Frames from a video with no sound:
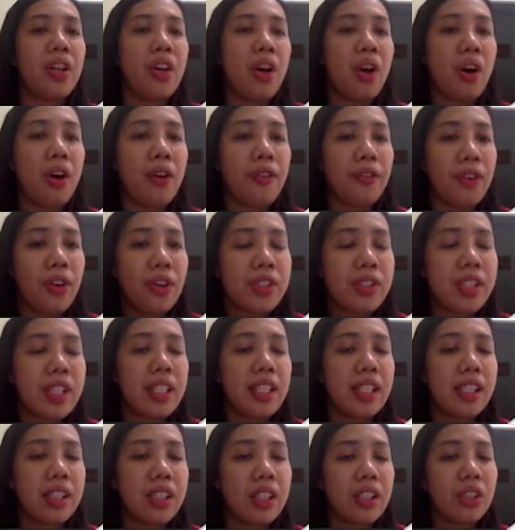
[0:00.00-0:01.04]
of course, in the
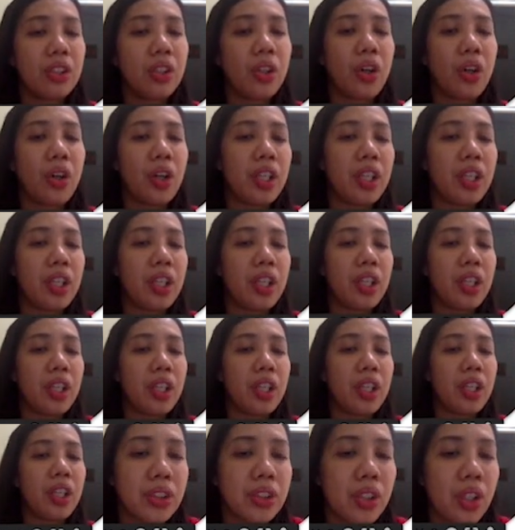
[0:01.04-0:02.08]
third coin, we
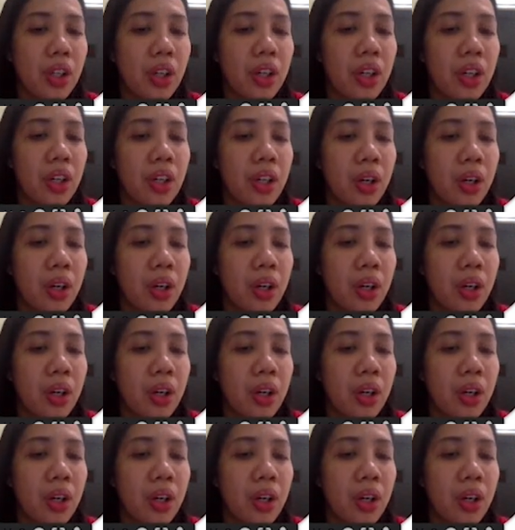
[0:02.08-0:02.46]
also